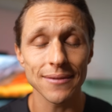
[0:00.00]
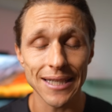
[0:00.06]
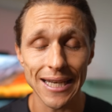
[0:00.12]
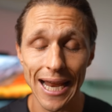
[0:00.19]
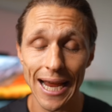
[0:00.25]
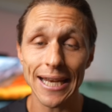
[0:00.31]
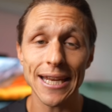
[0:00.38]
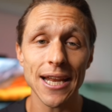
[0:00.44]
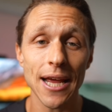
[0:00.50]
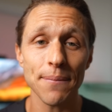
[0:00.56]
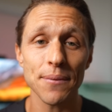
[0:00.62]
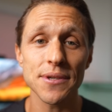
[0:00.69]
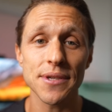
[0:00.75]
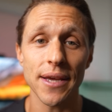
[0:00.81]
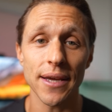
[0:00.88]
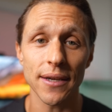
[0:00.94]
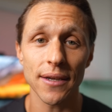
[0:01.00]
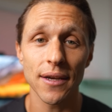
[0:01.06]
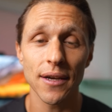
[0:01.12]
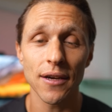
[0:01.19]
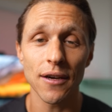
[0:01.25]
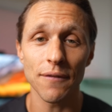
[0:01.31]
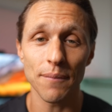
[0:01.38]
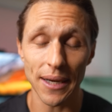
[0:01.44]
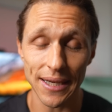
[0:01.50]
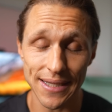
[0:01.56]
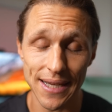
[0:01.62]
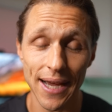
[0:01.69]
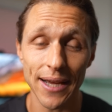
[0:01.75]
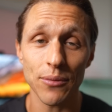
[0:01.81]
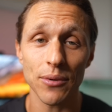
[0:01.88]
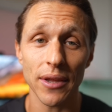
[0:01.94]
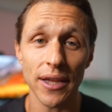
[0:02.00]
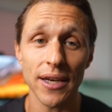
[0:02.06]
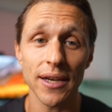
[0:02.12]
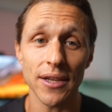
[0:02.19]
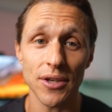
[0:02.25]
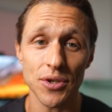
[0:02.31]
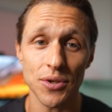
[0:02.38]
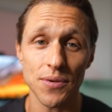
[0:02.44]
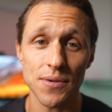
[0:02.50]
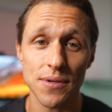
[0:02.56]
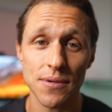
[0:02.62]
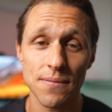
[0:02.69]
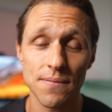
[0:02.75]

99% of my diet-related issues.